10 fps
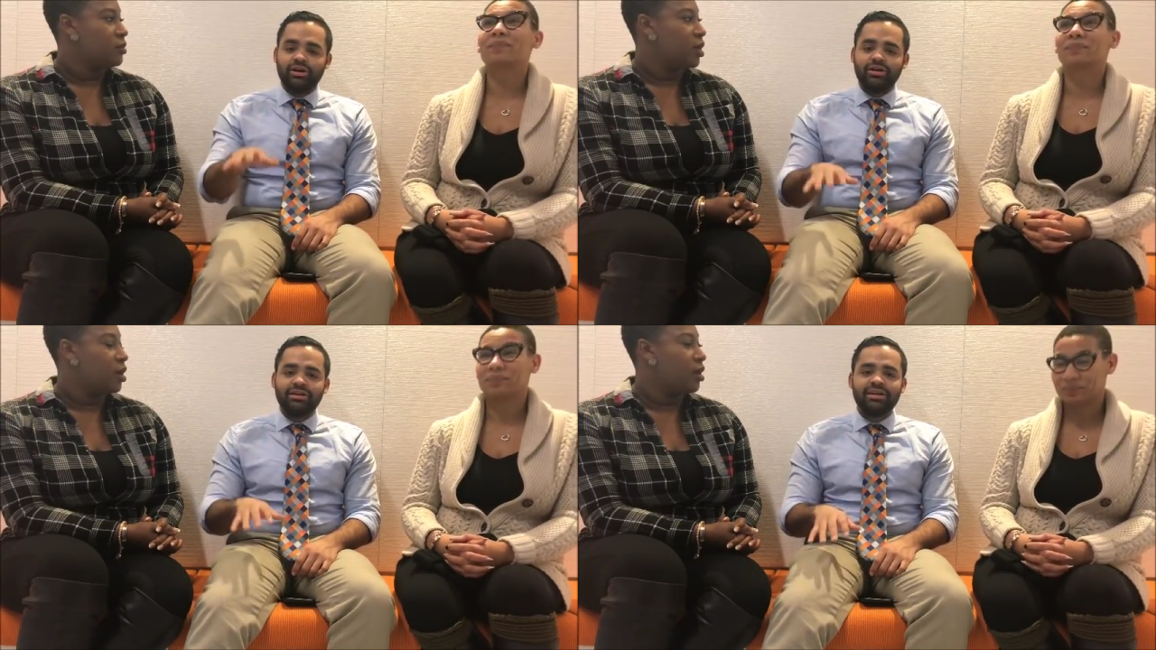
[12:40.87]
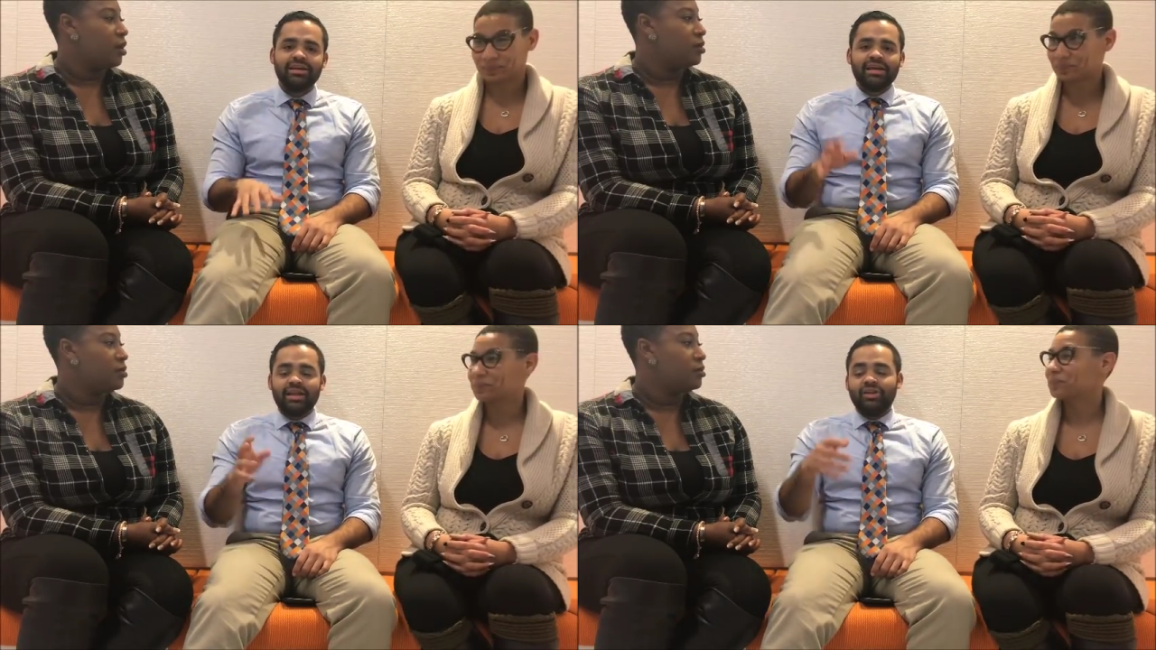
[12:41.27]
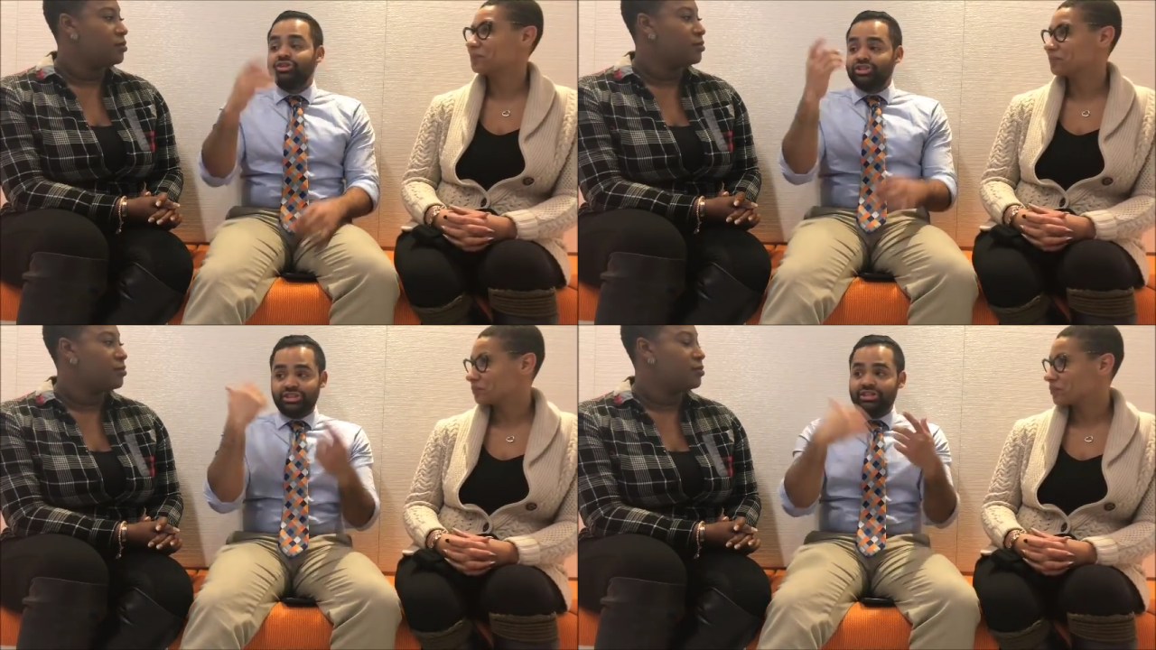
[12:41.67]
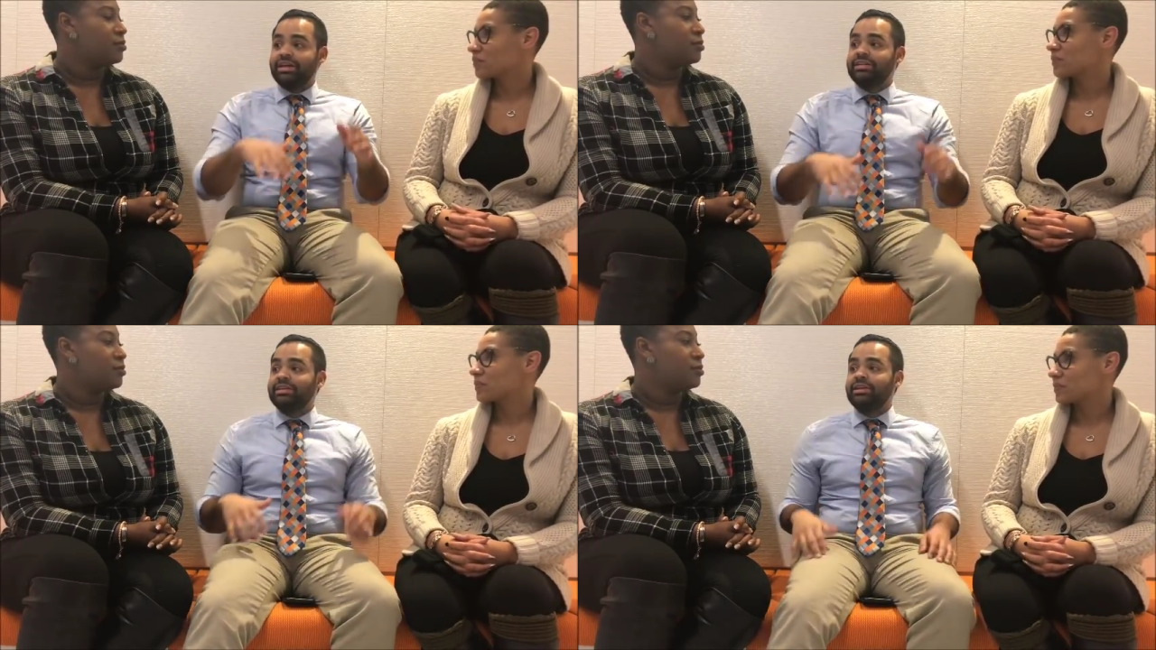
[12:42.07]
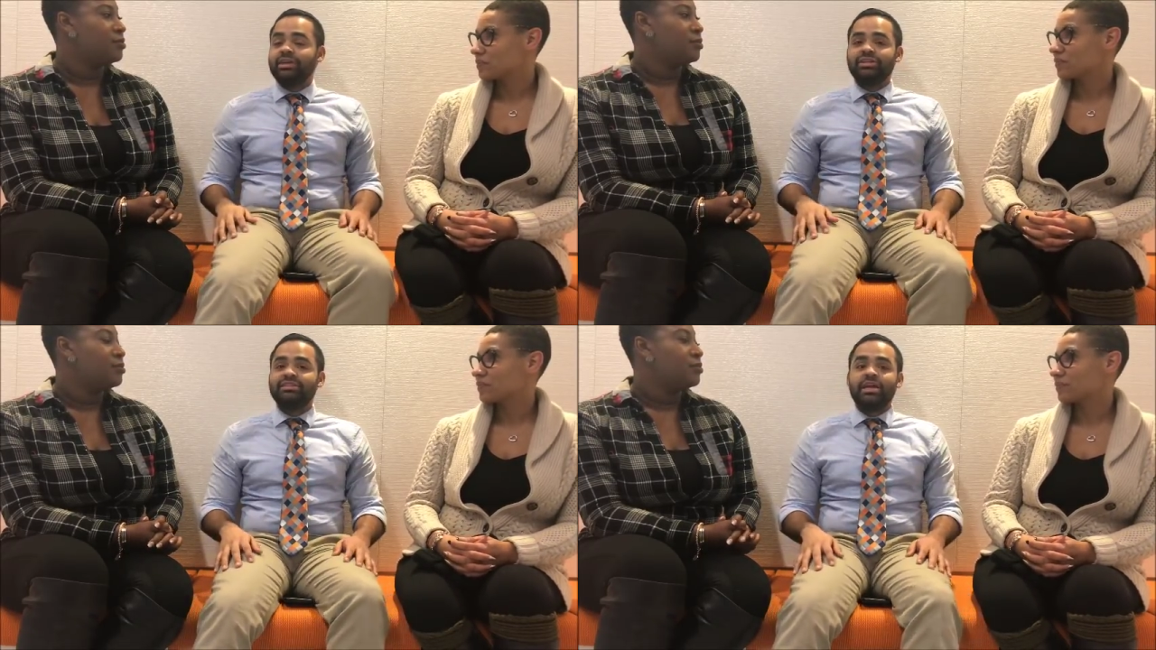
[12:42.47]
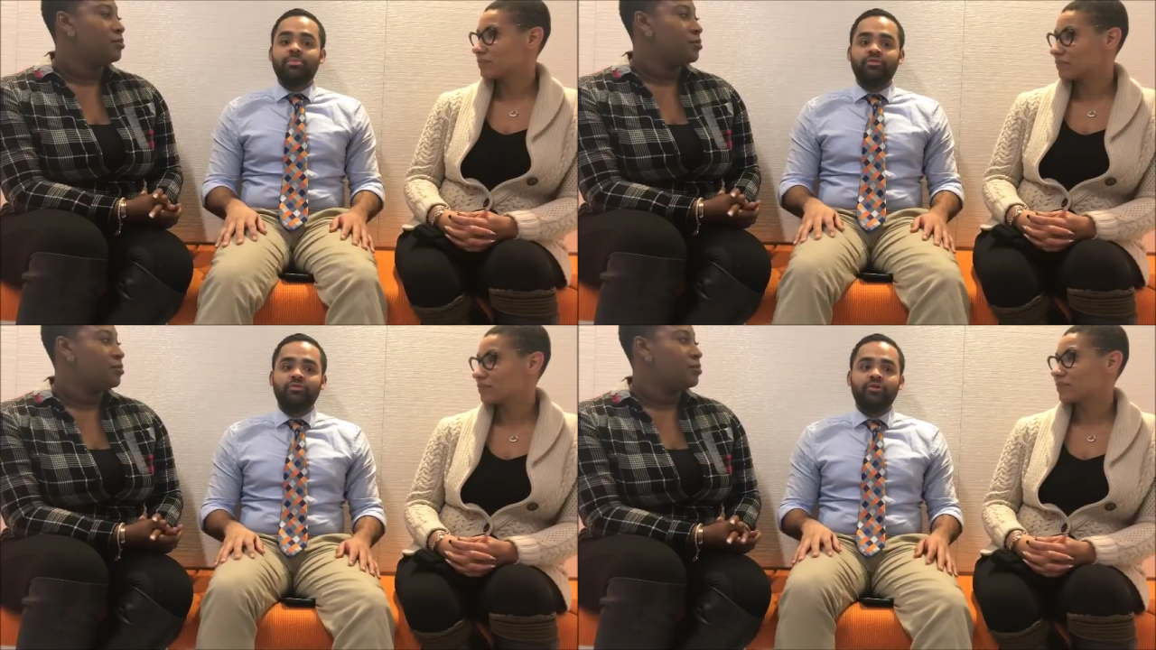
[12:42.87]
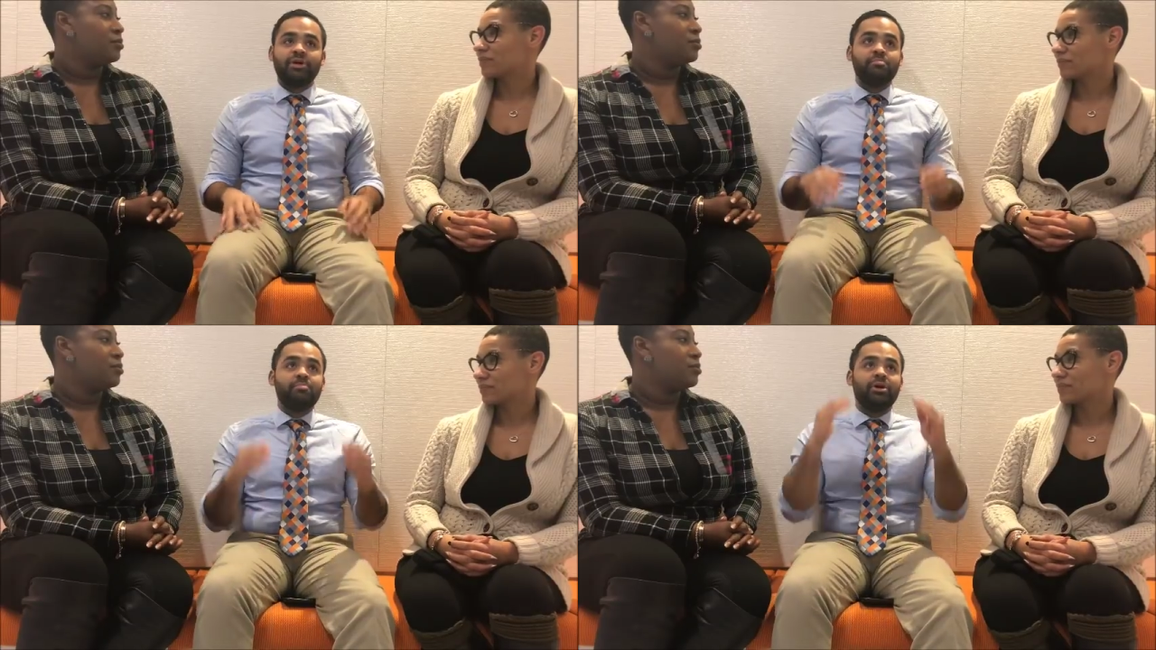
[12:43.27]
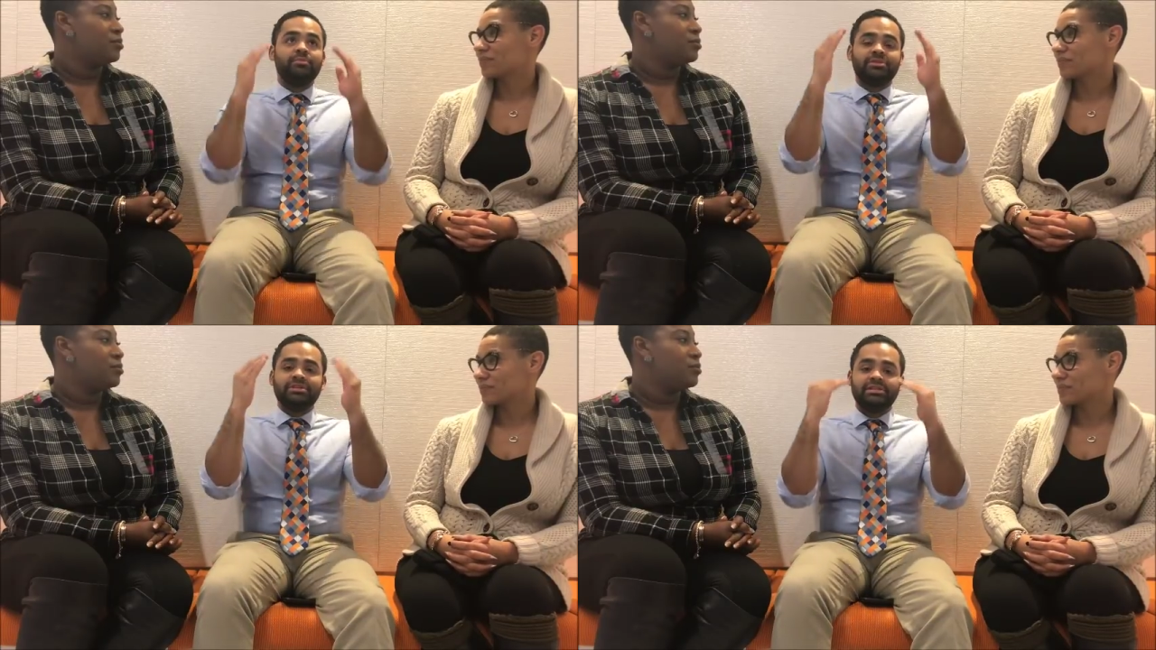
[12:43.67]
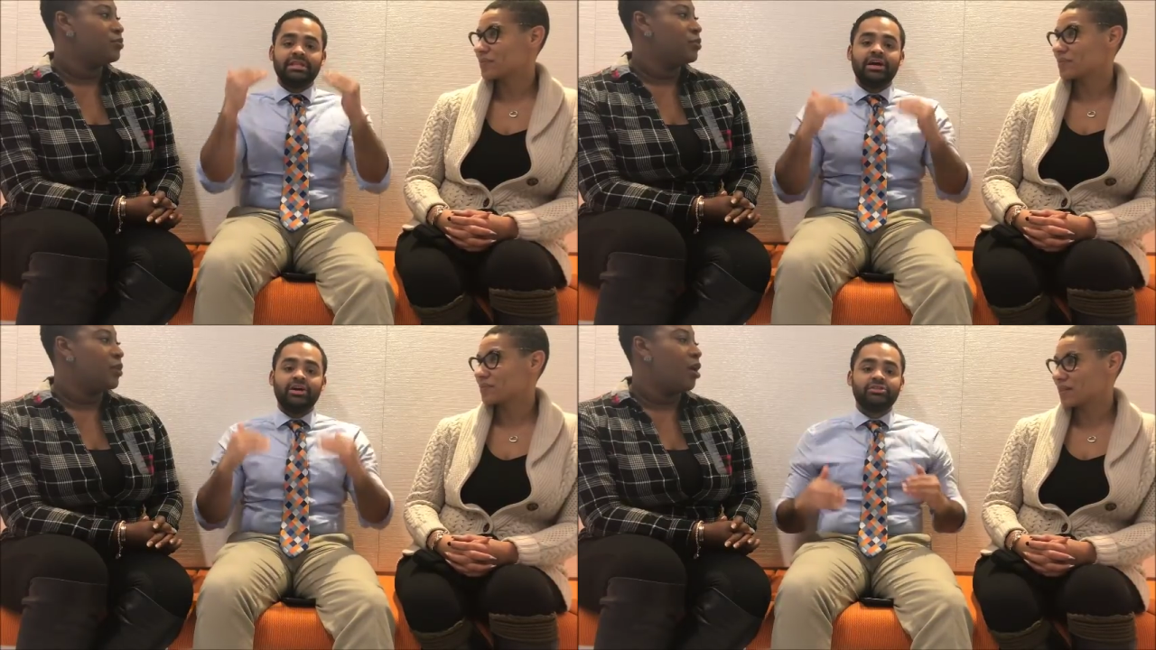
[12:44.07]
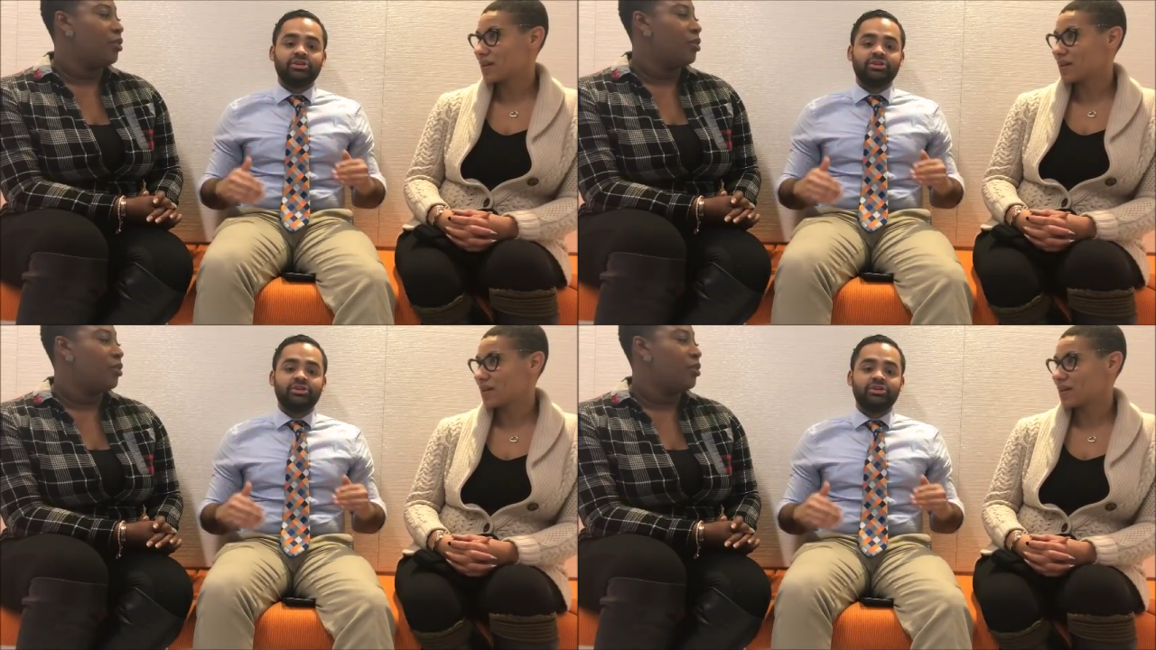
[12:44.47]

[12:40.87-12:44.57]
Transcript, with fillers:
Speaker 1: on and just checked in like the day before and bumped us down oh,